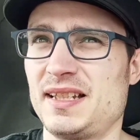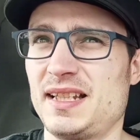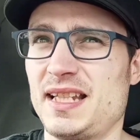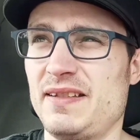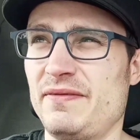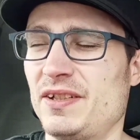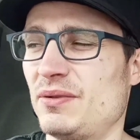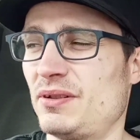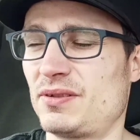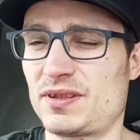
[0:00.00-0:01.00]
even
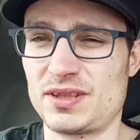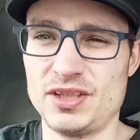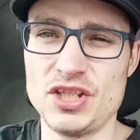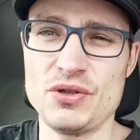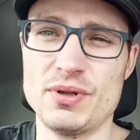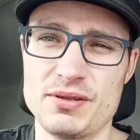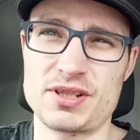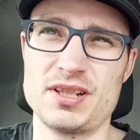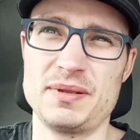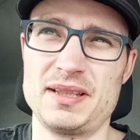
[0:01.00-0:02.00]
though I knew it was
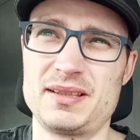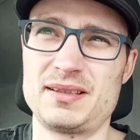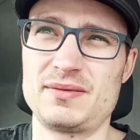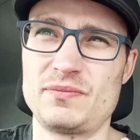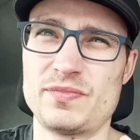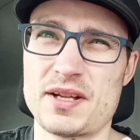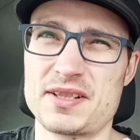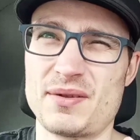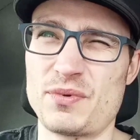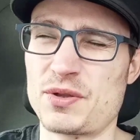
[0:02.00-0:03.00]
going to be. I was
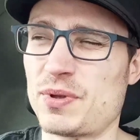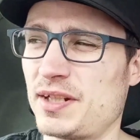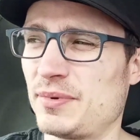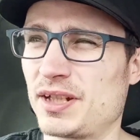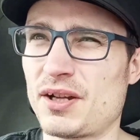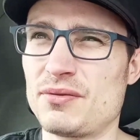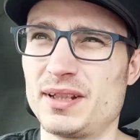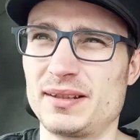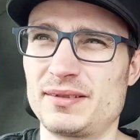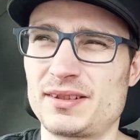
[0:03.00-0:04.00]
like, which way do I go?
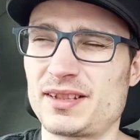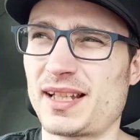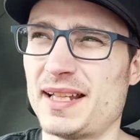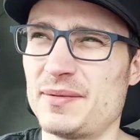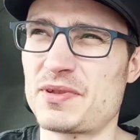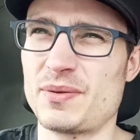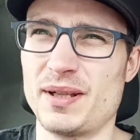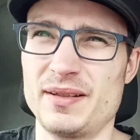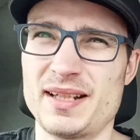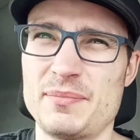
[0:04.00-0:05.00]
Like getting up to
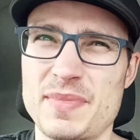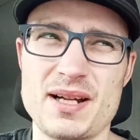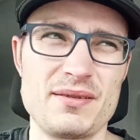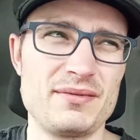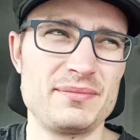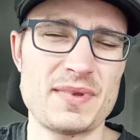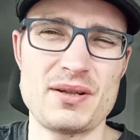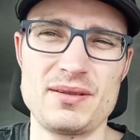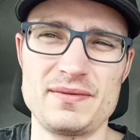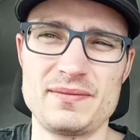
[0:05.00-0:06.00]
it, and I'm a
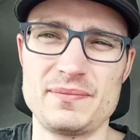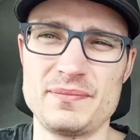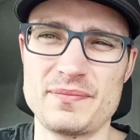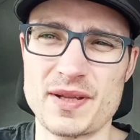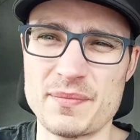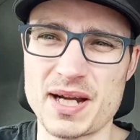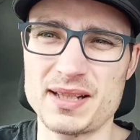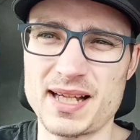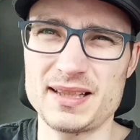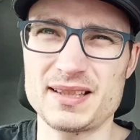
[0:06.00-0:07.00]
mile
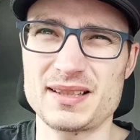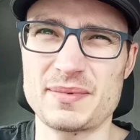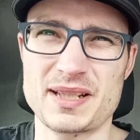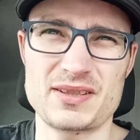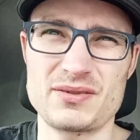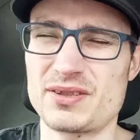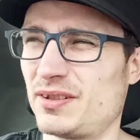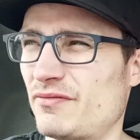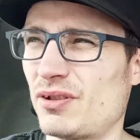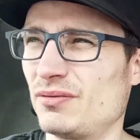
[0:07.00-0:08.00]
ahead, but I still took the
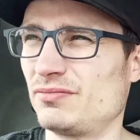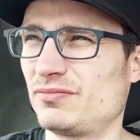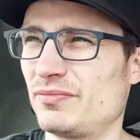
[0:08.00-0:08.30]
wrong